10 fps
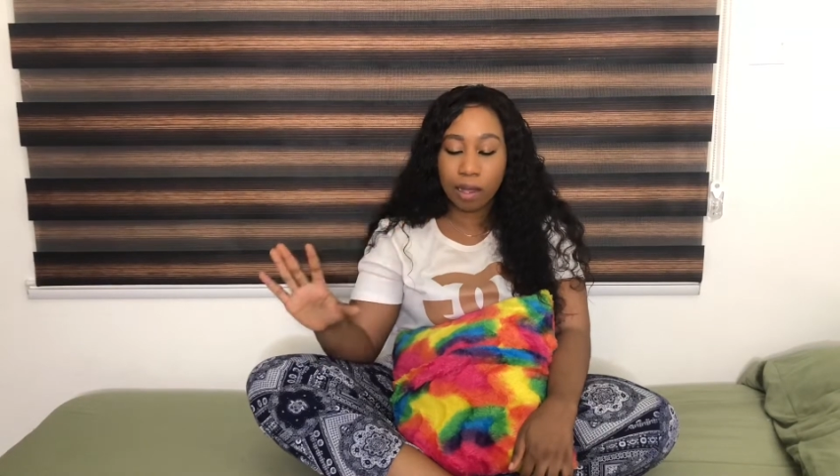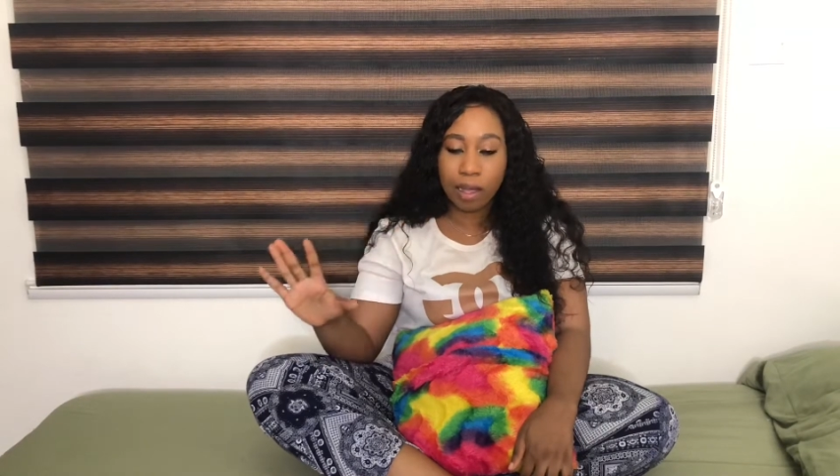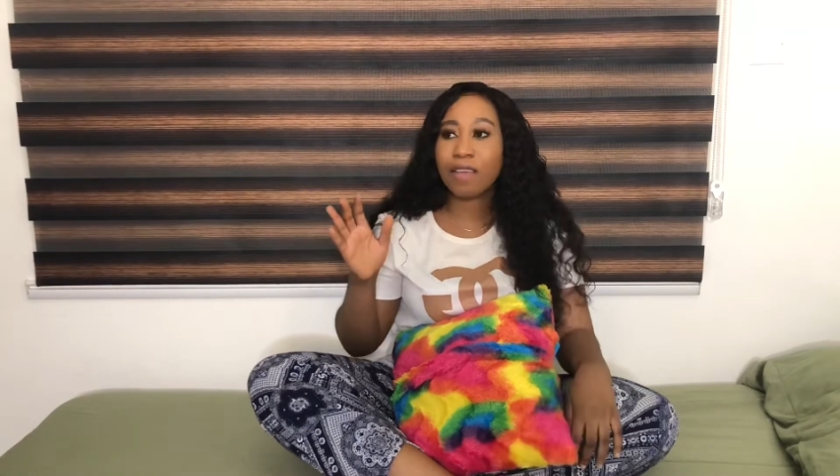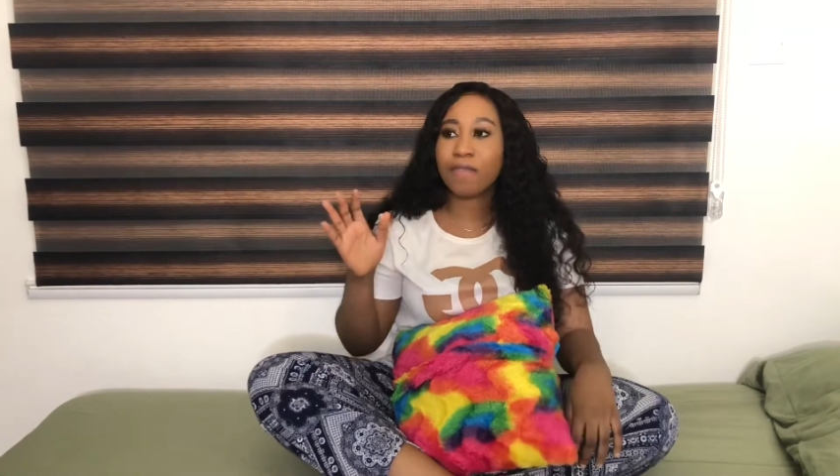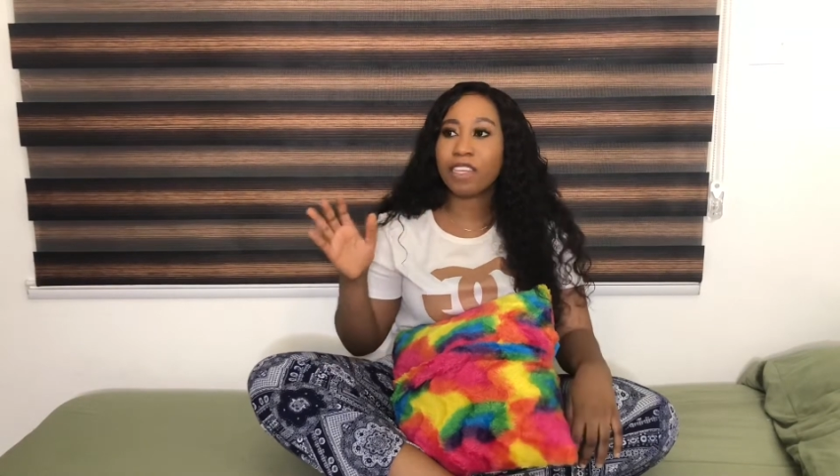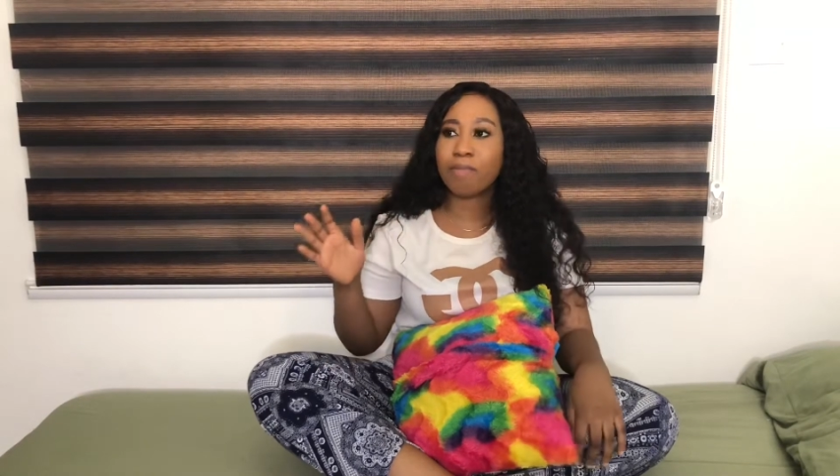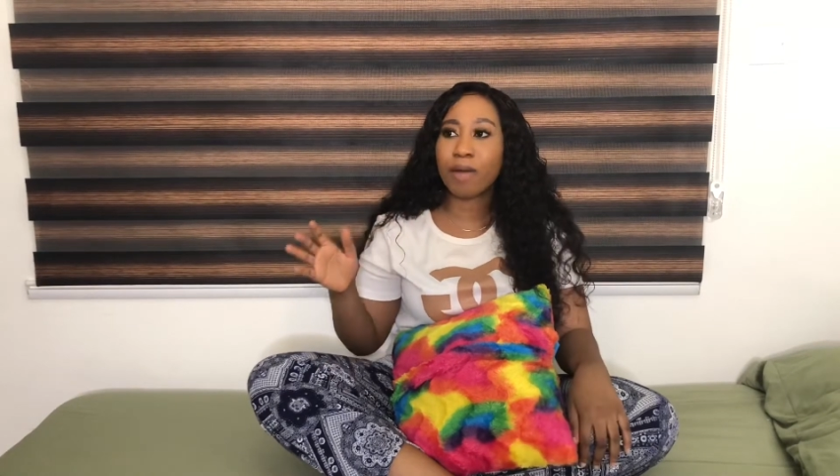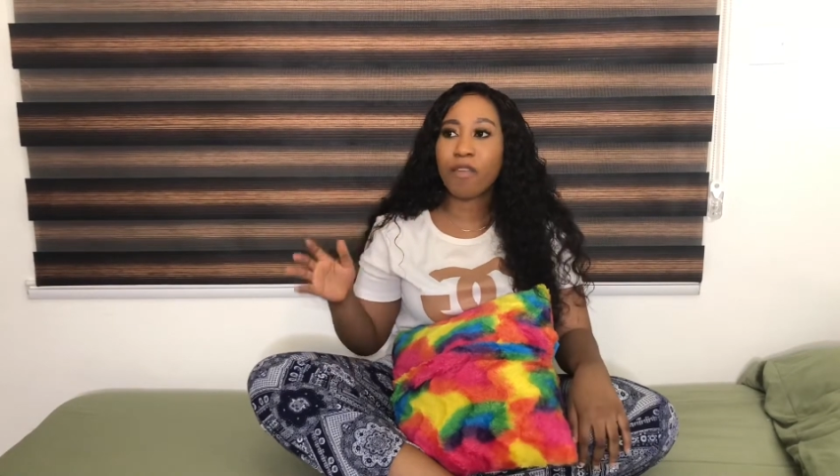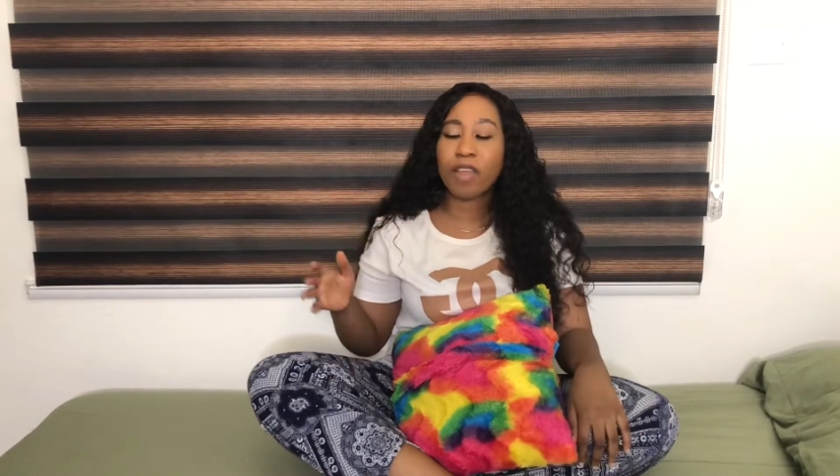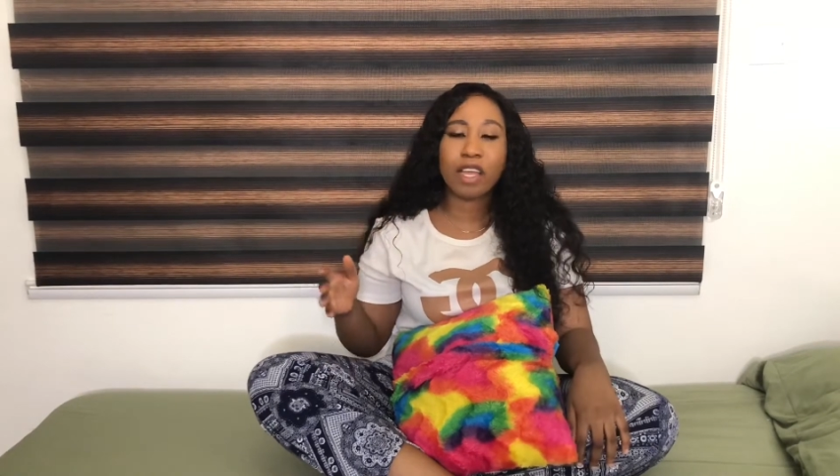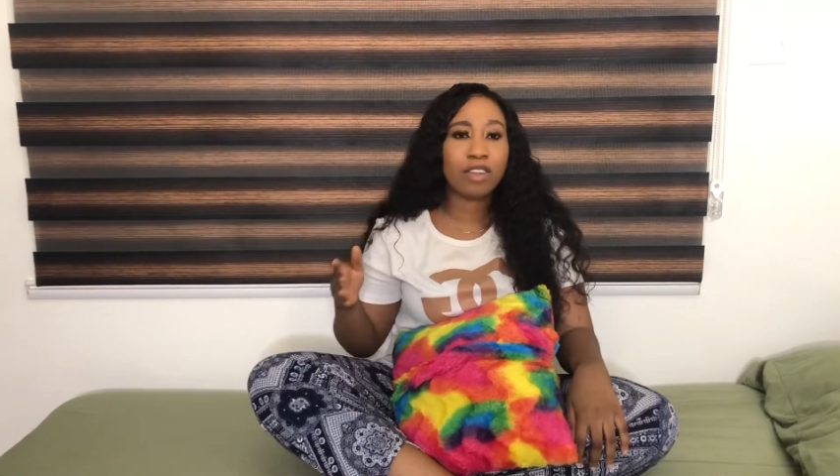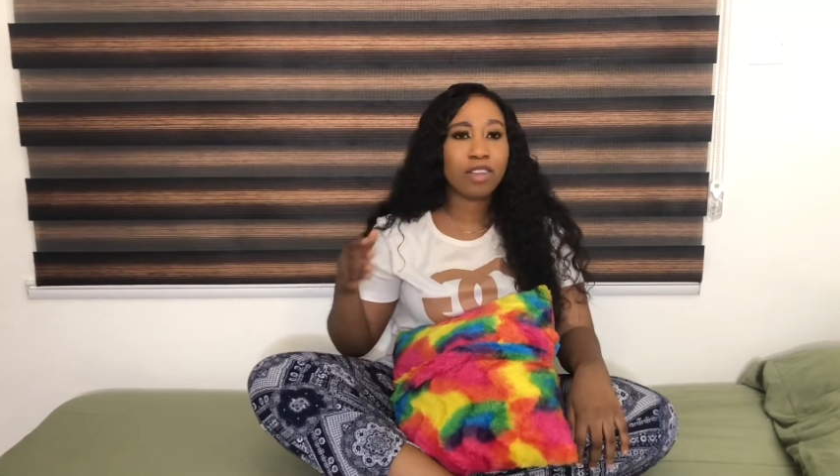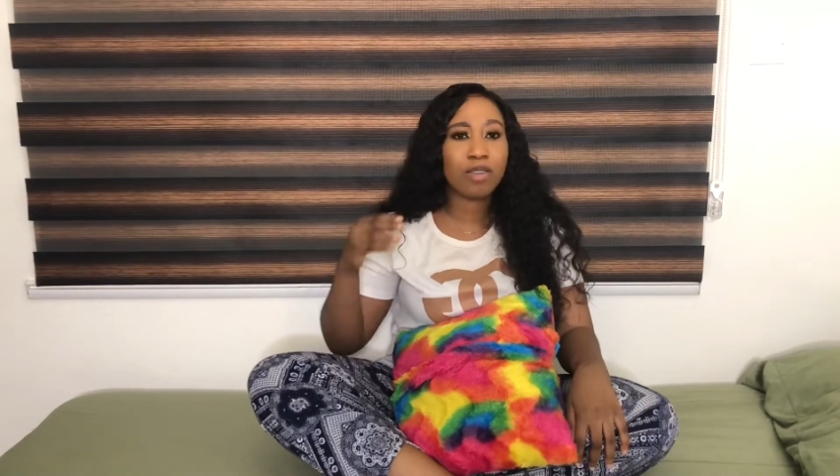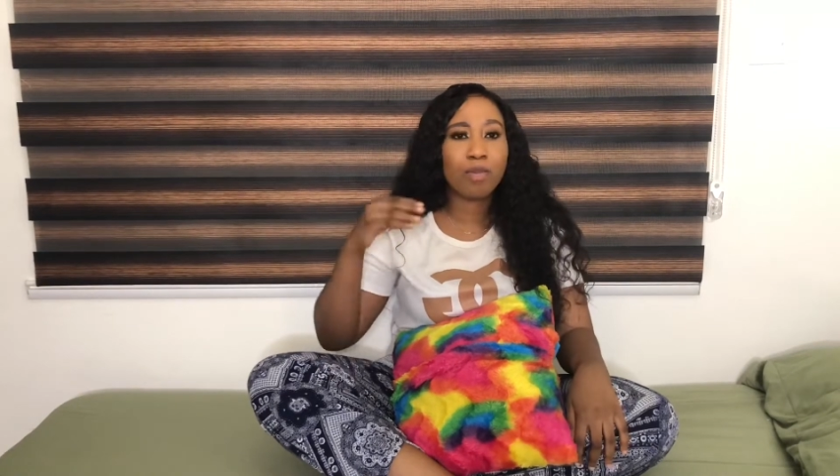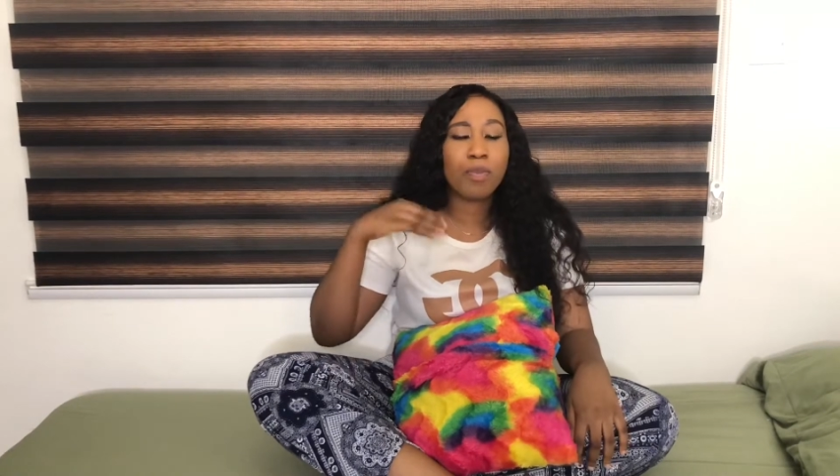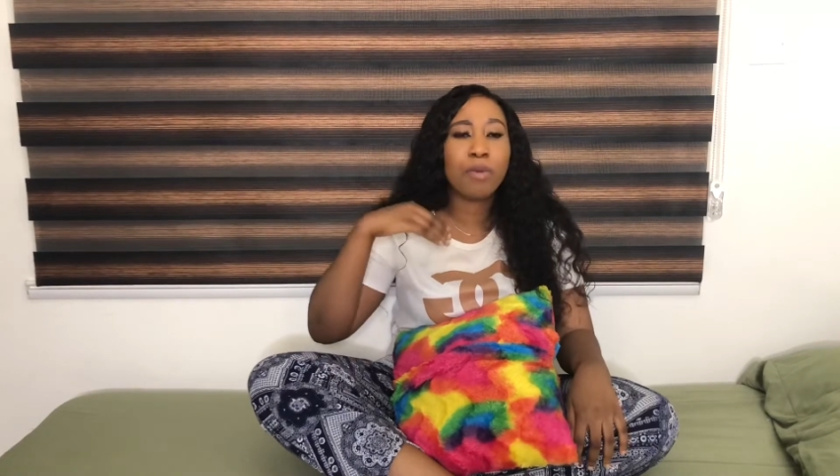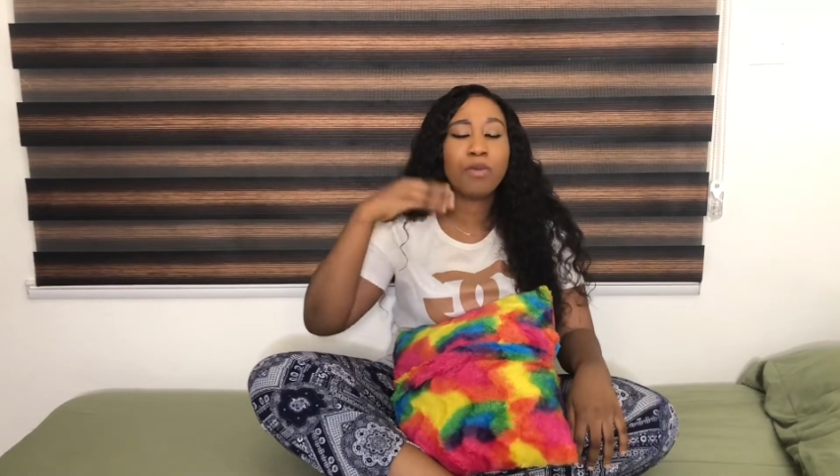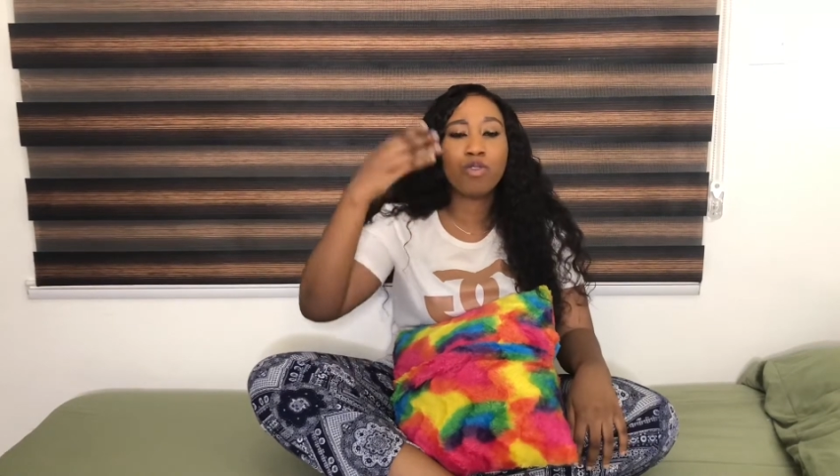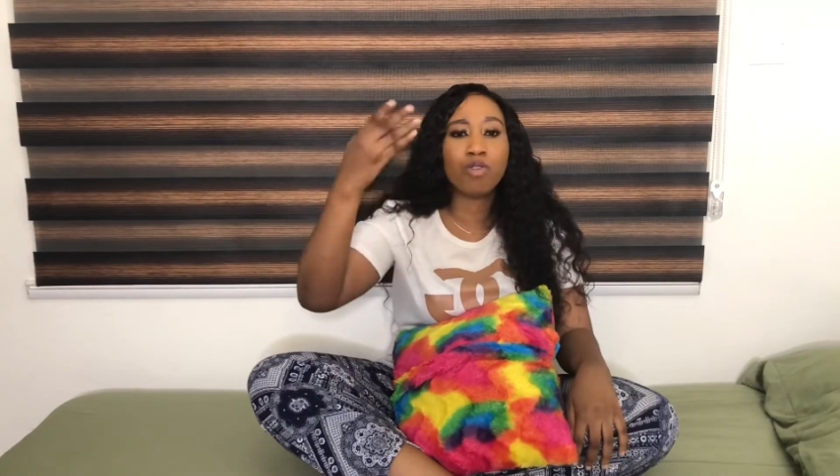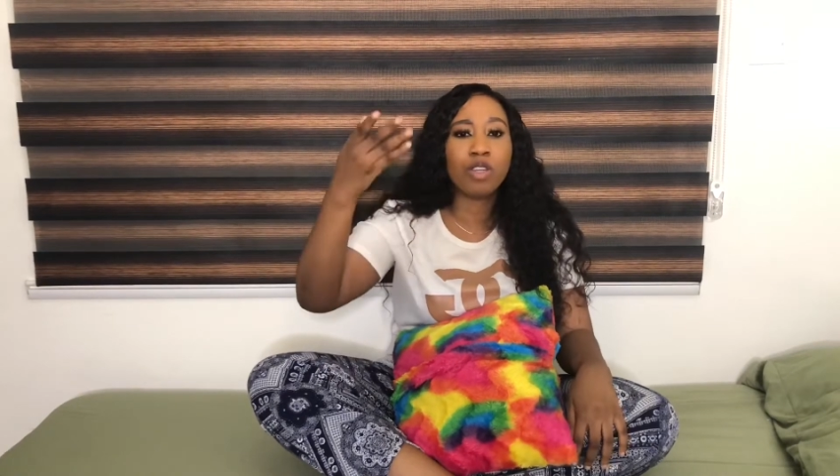When I finished bathing, I just peeped
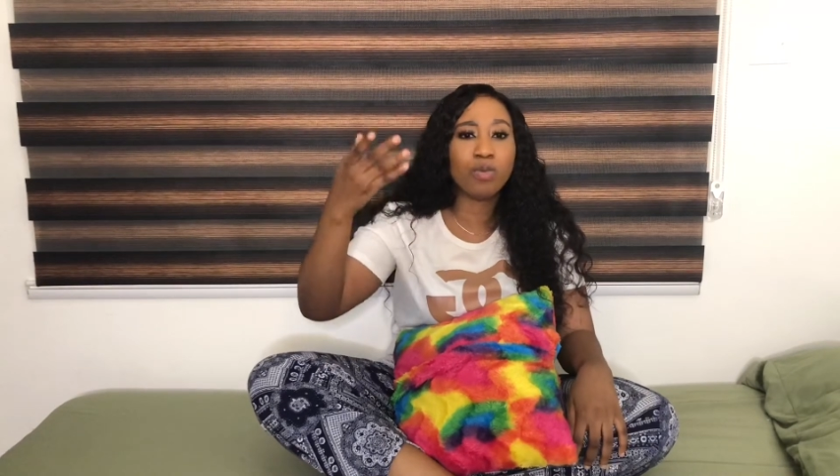through the